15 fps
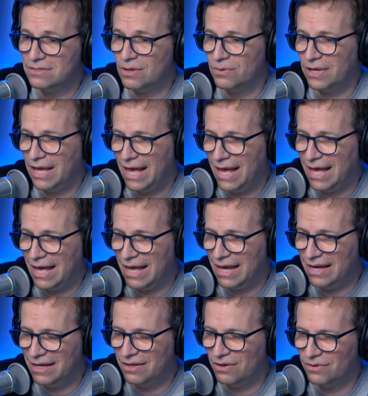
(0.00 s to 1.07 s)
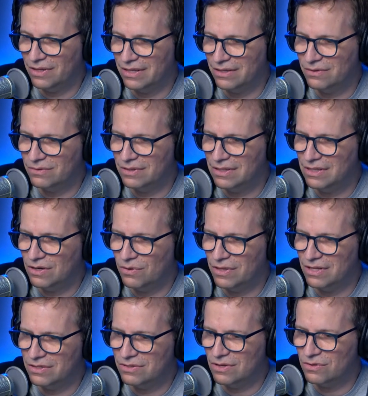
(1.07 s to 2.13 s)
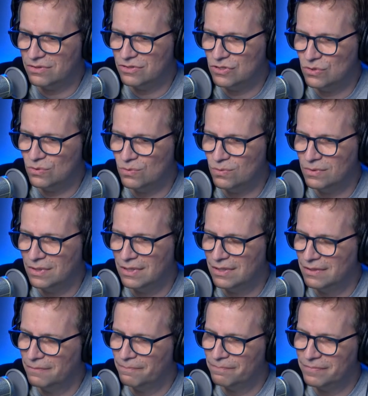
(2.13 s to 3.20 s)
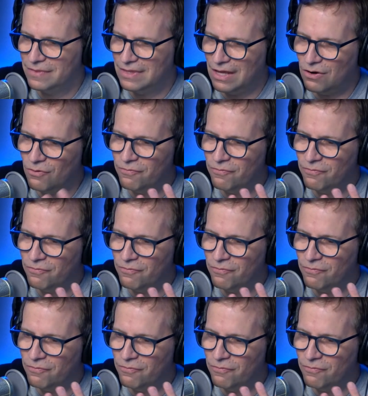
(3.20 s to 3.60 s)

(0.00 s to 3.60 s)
okay. They're too. They don't